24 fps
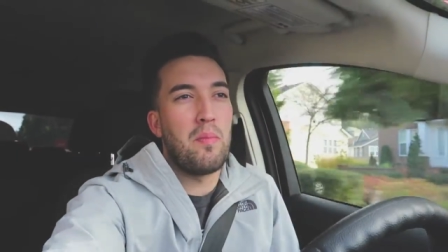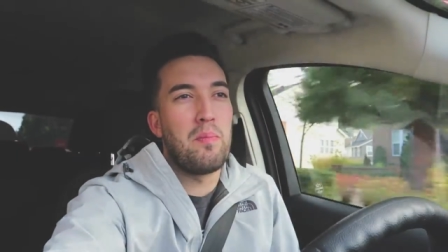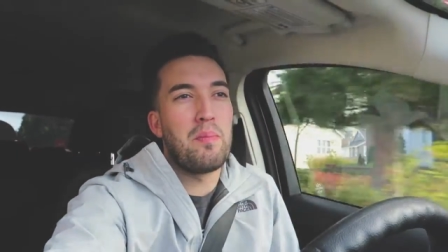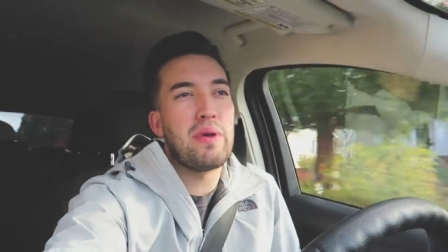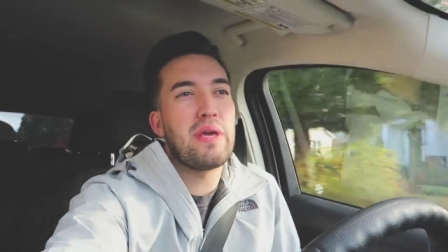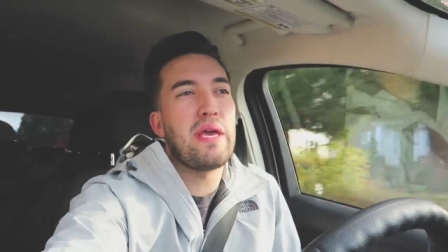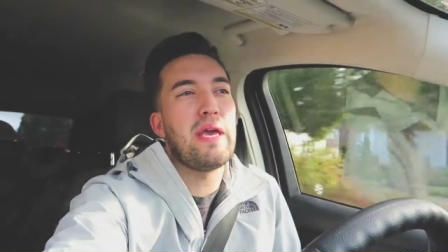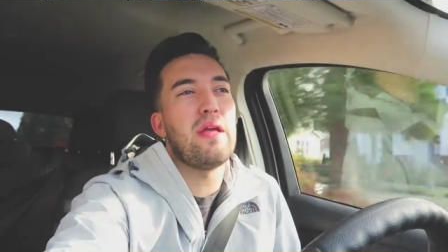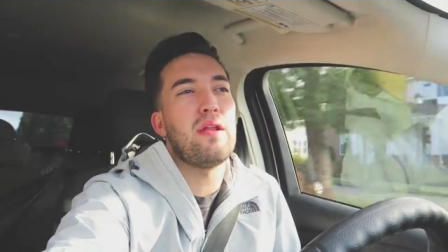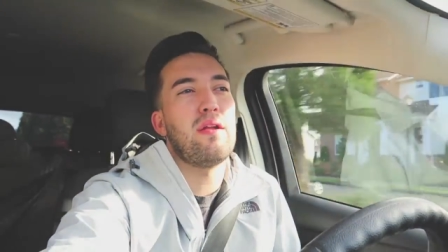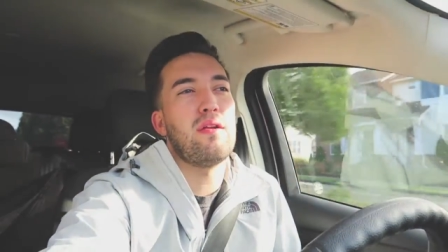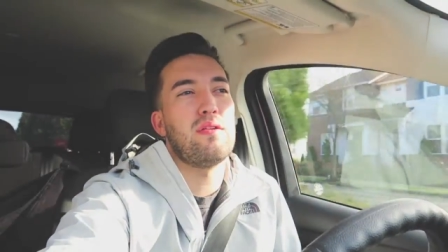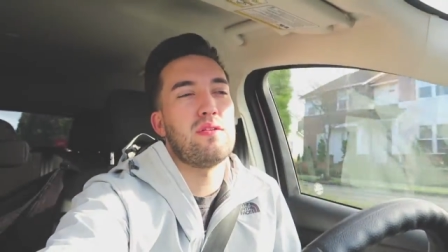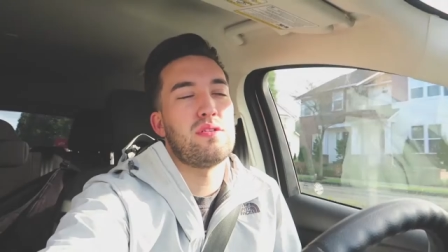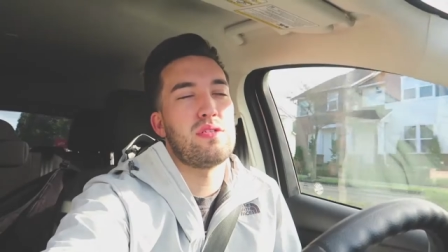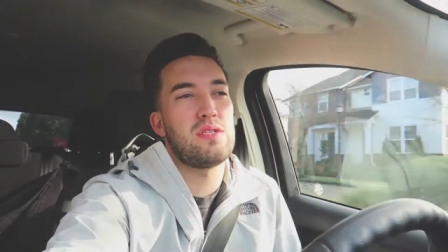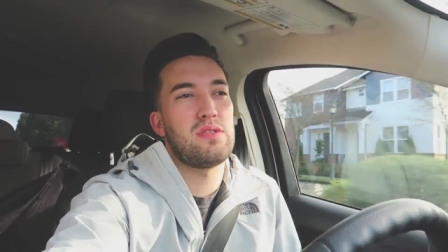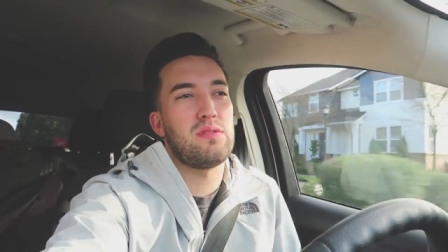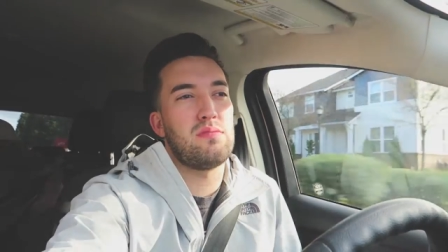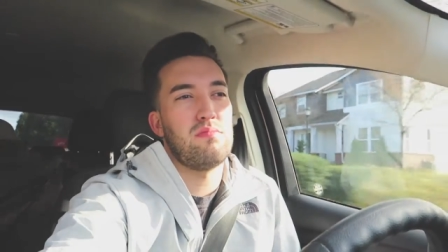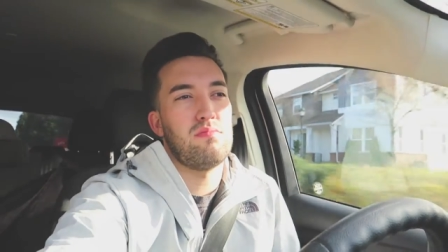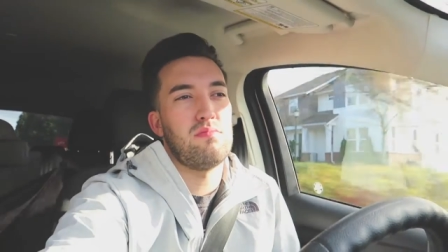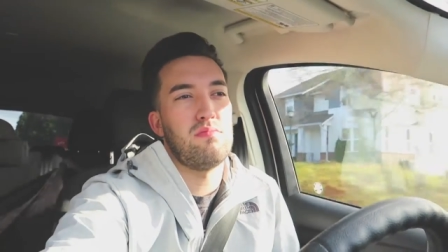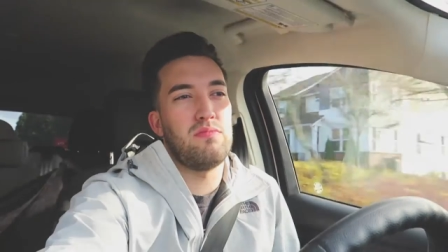a
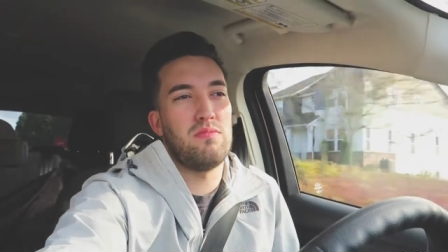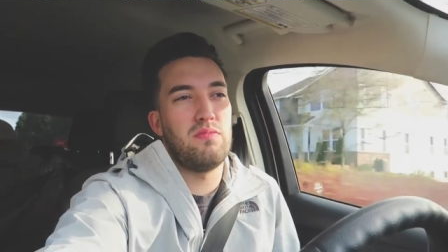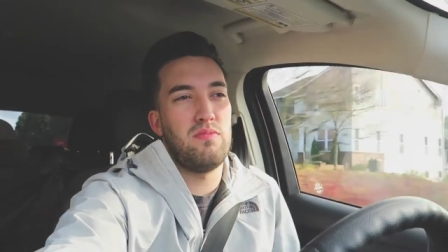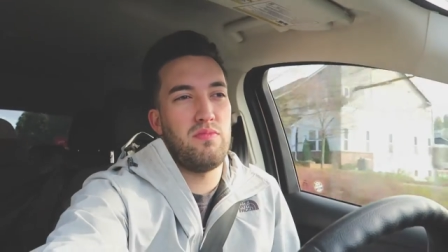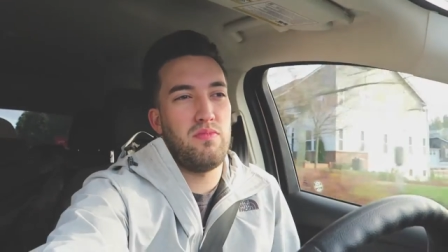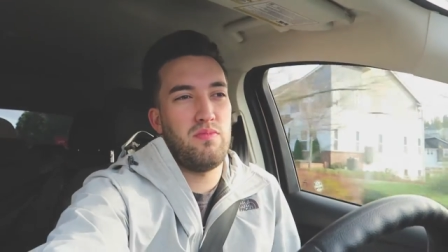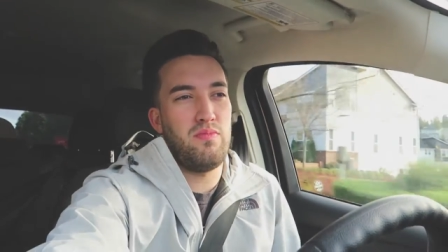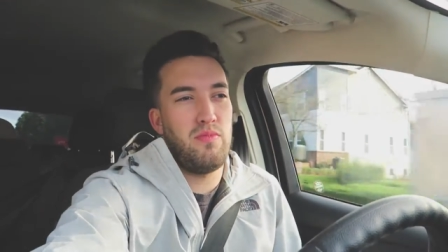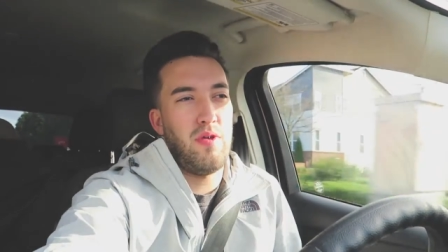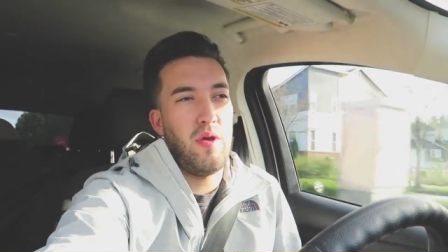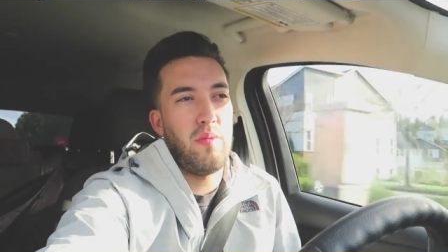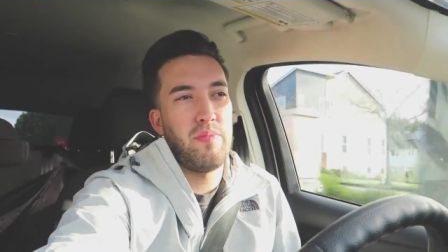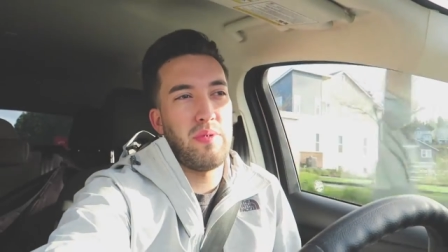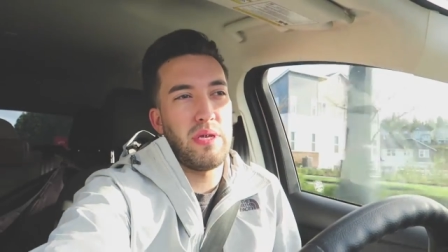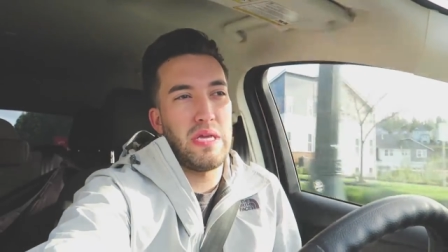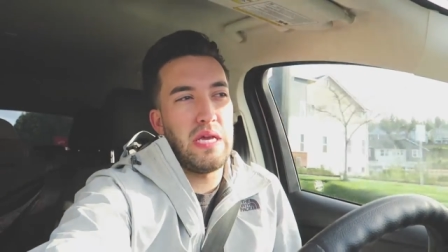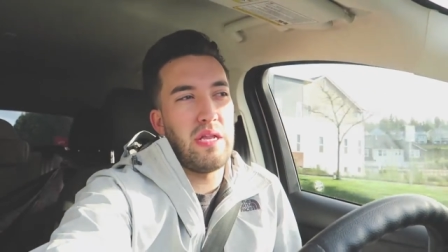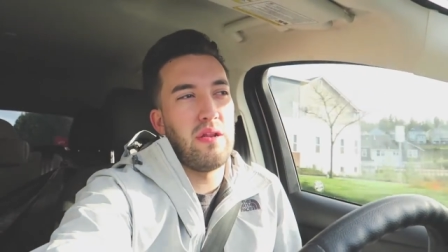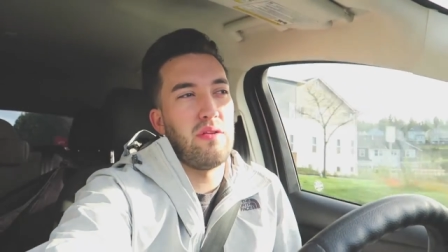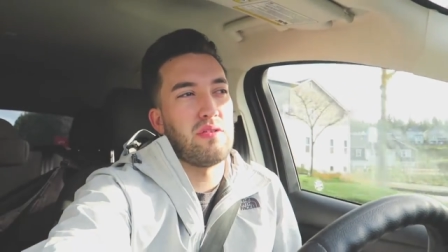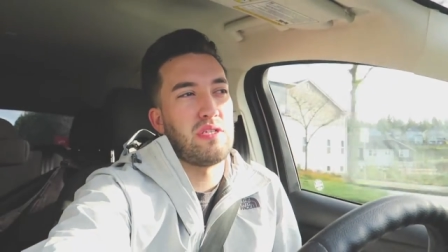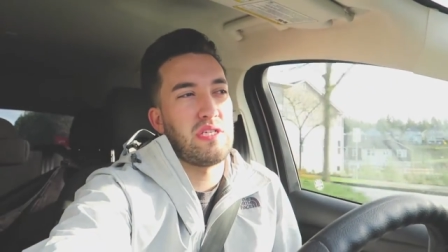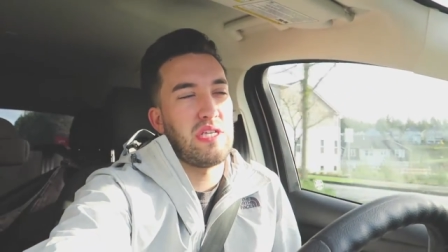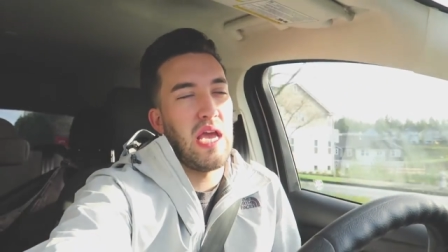beginner's a
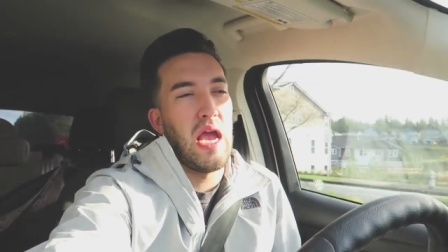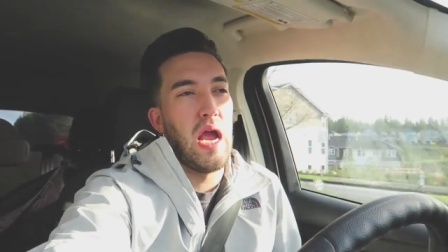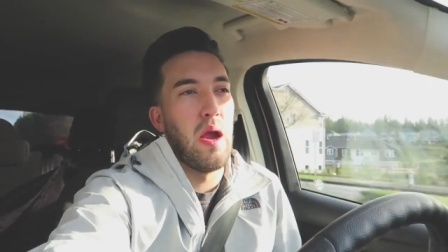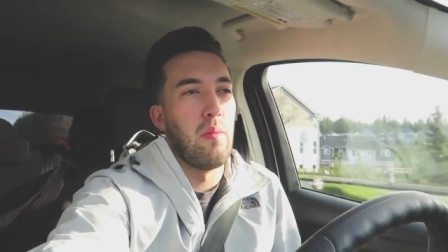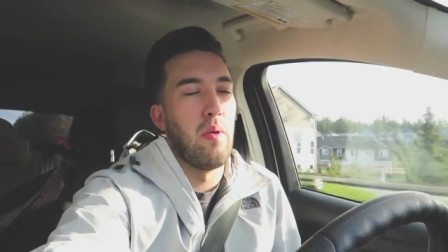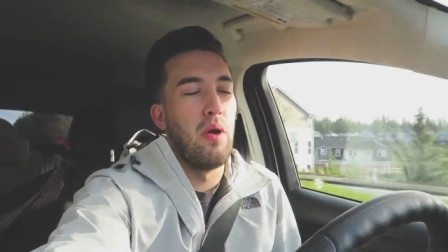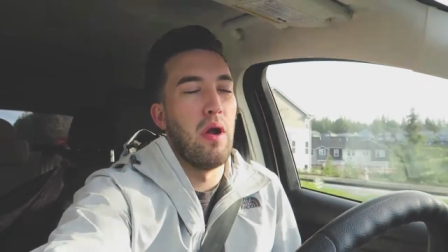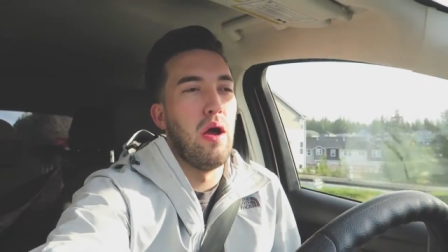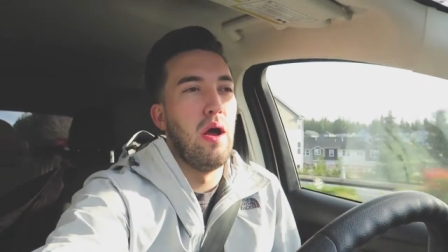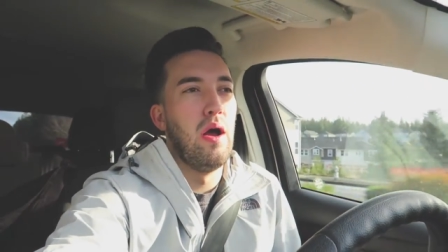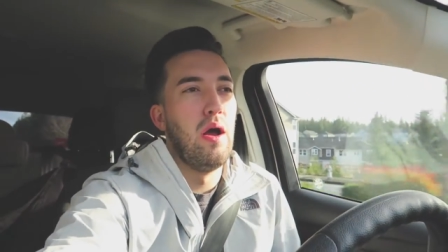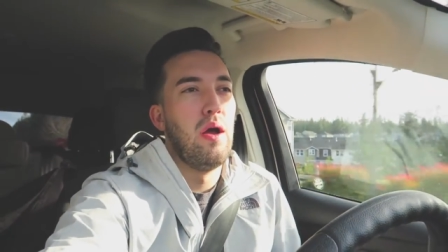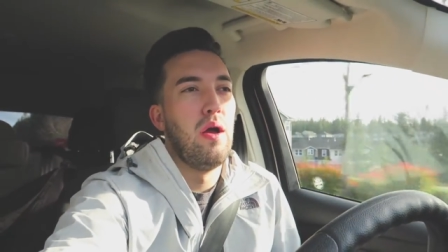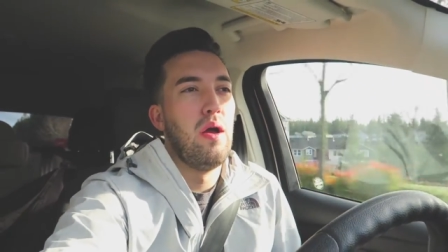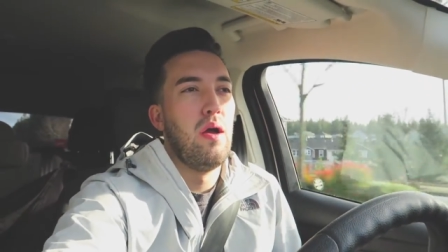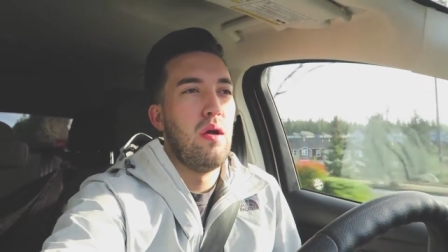beginner's camera.